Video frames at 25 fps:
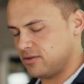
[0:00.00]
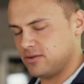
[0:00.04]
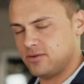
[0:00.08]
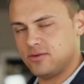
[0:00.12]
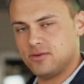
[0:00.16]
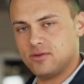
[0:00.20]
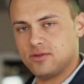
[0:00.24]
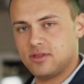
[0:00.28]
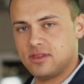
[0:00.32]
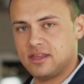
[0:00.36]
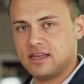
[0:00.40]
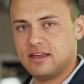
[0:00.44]

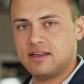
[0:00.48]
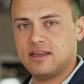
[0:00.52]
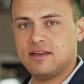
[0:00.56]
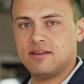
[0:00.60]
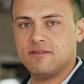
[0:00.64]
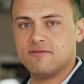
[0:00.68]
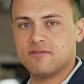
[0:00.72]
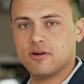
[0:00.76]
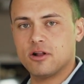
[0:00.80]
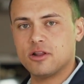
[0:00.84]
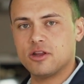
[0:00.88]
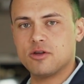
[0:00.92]
to
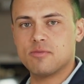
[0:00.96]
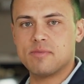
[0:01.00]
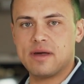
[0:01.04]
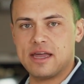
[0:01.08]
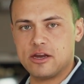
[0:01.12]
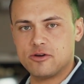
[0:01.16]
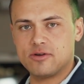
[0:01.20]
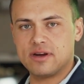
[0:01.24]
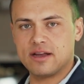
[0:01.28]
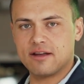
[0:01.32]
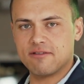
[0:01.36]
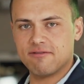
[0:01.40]
the
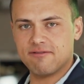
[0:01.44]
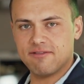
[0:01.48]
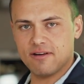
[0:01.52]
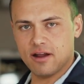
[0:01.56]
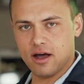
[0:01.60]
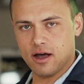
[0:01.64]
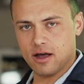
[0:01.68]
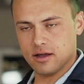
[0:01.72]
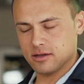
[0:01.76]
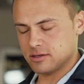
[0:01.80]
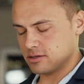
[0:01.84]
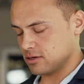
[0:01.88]
volumetric
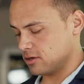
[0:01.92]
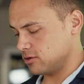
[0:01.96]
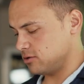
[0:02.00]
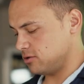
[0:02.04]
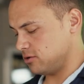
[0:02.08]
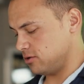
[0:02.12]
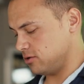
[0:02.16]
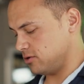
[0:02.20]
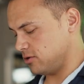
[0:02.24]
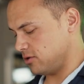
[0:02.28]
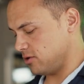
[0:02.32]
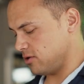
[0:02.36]
flask.
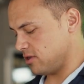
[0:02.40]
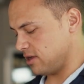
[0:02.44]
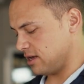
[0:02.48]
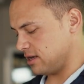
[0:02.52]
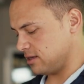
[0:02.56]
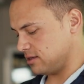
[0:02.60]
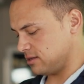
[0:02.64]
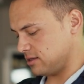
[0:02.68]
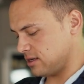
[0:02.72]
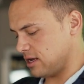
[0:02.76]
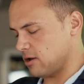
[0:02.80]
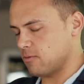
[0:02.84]
To do
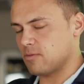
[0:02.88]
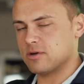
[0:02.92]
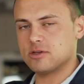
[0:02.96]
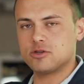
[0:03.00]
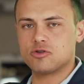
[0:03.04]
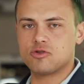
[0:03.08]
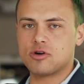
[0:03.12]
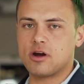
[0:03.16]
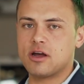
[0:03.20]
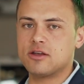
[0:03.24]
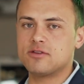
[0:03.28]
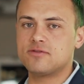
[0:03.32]
this, it
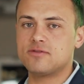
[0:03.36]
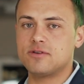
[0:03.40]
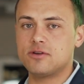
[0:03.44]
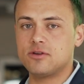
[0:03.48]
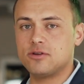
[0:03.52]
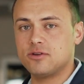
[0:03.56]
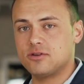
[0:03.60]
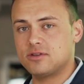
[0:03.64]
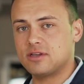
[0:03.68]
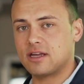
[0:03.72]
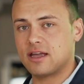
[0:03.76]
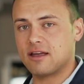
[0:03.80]
was
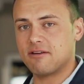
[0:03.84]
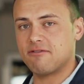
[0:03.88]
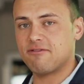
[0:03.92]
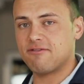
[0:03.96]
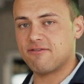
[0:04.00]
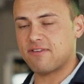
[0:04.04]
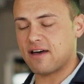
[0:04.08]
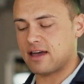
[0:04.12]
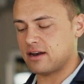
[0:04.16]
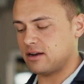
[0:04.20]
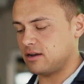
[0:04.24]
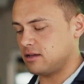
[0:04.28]
transferred using a
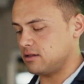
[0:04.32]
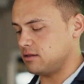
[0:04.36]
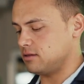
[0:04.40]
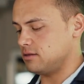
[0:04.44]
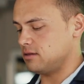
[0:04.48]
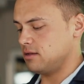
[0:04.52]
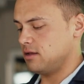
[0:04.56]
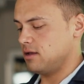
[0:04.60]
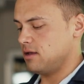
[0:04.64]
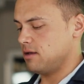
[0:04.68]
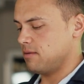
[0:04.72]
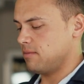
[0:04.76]

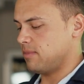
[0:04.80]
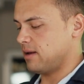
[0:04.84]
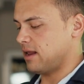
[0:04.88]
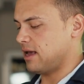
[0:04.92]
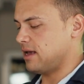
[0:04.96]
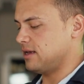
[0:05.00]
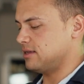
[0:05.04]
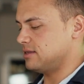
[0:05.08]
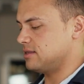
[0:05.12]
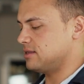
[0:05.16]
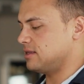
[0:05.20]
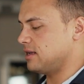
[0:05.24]
funnel
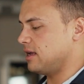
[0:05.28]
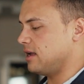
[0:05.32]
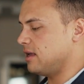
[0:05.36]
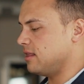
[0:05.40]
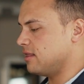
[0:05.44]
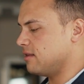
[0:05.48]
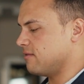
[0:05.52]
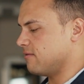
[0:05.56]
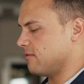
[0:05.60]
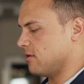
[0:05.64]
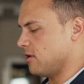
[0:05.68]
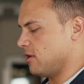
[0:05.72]
placed
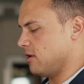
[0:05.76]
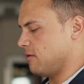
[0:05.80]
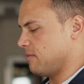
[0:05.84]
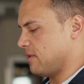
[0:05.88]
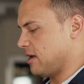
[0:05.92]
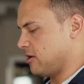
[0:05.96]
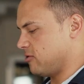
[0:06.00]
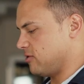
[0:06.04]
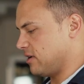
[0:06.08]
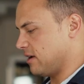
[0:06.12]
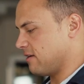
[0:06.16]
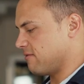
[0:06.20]
in the
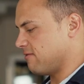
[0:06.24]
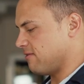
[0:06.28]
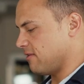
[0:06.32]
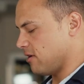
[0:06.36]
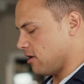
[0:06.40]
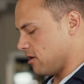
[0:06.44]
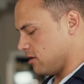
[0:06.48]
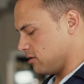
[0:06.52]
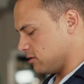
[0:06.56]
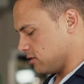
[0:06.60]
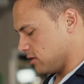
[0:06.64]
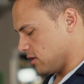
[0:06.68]
volumetric
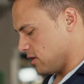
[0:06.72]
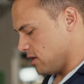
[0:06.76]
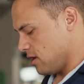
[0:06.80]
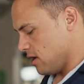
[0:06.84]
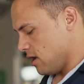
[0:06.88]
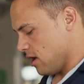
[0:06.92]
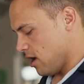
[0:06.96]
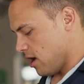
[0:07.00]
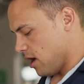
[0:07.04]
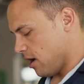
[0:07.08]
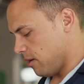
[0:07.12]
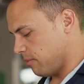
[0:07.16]
flask.
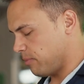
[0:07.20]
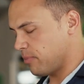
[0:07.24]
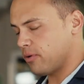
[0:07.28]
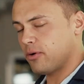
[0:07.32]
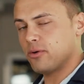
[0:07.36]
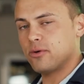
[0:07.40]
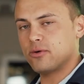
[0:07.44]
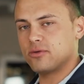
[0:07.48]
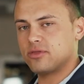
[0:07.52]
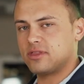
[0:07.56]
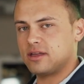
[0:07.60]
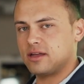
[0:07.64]
I
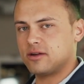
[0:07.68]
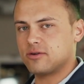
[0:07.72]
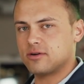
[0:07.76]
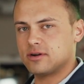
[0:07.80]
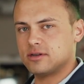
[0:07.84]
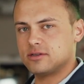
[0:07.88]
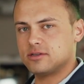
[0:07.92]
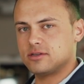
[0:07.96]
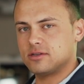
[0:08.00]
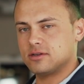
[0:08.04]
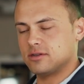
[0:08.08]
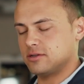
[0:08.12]
poured the
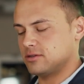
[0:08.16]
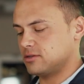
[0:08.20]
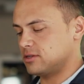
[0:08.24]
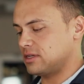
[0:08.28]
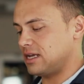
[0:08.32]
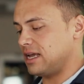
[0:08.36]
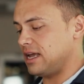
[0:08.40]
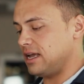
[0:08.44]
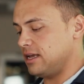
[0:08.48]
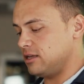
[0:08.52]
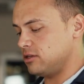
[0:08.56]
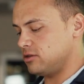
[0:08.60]

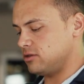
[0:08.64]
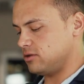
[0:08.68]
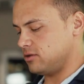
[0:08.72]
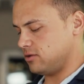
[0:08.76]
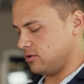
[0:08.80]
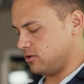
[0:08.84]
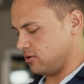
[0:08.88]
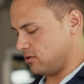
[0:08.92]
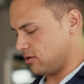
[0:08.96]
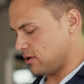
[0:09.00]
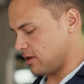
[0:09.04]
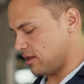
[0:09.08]
crystals
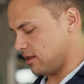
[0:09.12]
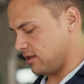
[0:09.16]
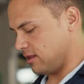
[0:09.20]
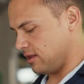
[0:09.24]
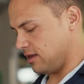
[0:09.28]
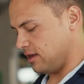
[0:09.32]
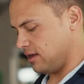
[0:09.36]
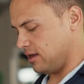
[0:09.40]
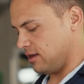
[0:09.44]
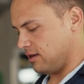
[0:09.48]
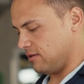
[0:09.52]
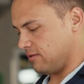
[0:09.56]
into
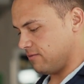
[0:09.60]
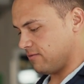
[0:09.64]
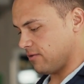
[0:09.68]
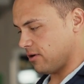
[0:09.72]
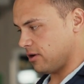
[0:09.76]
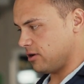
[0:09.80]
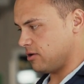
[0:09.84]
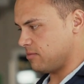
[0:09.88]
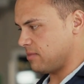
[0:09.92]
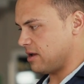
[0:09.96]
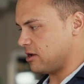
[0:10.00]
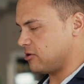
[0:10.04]
the
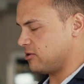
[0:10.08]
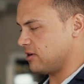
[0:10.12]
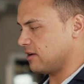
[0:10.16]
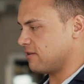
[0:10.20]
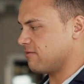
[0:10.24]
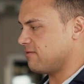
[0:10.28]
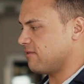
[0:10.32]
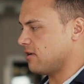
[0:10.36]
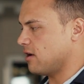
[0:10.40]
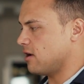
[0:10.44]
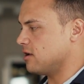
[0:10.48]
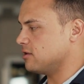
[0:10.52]

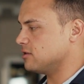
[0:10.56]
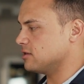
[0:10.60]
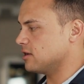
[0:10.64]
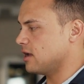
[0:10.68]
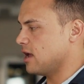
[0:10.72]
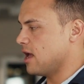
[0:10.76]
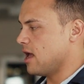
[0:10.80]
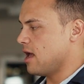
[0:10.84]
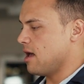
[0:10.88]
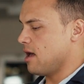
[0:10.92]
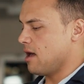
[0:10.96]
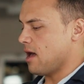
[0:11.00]
volumetric flask.
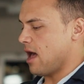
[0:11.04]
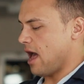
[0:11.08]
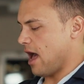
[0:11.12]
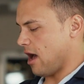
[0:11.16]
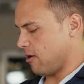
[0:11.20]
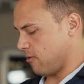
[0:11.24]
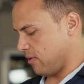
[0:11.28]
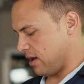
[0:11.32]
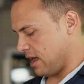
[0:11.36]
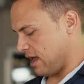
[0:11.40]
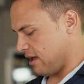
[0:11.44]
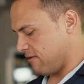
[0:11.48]

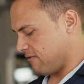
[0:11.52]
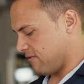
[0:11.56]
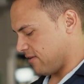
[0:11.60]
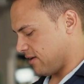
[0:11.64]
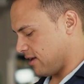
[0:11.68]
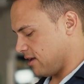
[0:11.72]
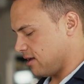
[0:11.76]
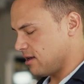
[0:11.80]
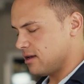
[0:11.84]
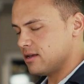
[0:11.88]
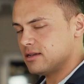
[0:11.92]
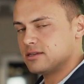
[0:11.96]

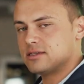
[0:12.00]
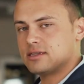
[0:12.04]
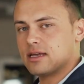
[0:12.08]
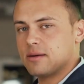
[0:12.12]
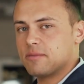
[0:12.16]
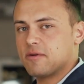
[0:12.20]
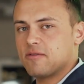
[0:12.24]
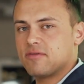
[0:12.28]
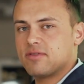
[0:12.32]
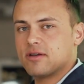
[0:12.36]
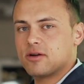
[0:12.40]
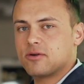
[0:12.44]
However,
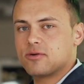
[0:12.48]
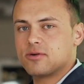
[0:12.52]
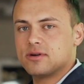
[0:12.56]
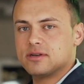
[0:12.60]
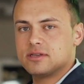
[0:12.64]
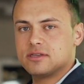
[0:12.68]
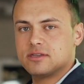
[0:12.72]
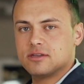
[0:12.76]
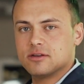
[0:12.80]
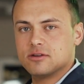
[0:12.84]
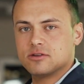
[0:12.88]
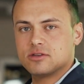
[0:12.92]
some of the
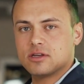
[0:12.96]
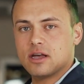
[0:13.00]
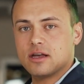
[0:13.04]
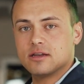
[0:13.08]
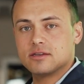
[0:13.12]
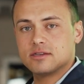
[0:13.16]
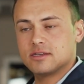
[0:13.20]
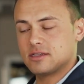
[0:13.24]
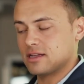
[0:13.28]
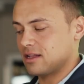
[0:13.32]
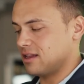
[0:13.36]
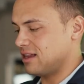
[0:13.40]
crystals
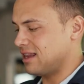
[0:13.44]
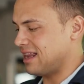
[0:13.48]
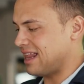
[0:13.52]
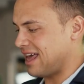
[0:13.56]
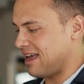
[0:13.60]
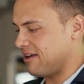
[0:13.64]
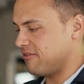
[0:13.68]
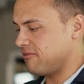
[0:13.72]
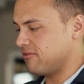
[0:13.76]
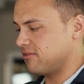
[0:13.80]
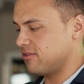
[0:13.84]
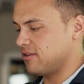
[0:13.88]
are still
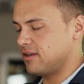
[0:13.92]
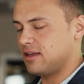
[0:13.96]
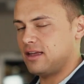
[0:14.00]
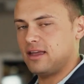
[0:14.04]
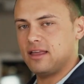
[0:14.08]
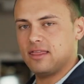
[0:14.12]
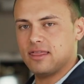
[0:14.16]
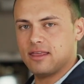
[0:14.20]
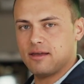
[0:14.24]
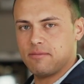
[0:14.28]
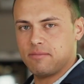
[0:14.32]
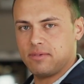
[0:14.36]
left
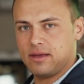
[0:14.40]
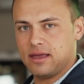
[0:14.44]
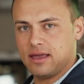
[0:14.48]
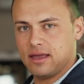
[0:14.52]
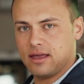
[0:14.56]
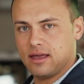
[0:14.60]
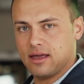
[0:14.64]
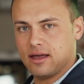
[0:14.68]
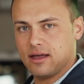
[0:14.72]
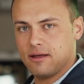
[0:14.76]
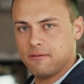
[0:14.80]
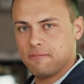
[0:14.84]
in the
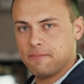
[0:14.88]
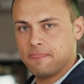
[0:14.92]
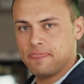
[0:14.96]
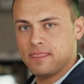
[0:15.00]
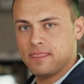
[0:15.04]
beaker.